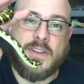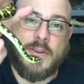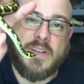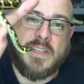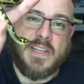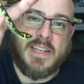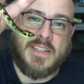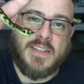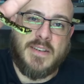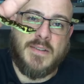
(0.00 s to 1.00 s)
Chris
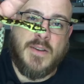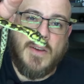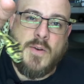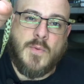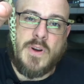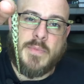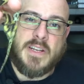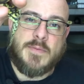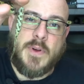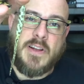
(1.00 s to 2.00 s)
Sexton, one of my
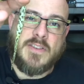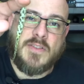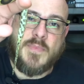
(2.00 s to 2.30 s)
sponsors,